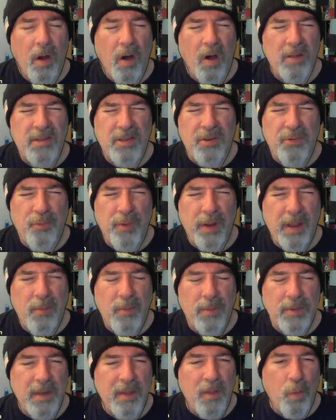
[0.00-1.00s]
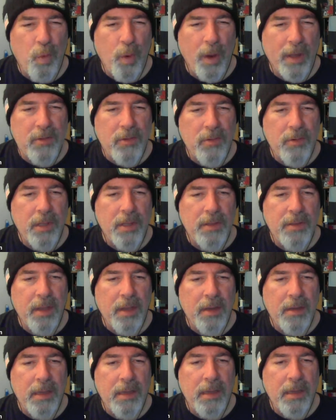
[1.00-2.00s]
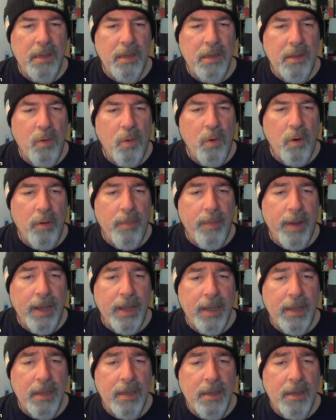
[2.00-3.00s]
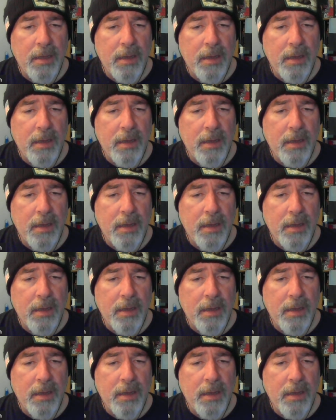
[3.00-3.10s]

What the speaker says: Austin Reed, was he the Western Kentucky quarterback?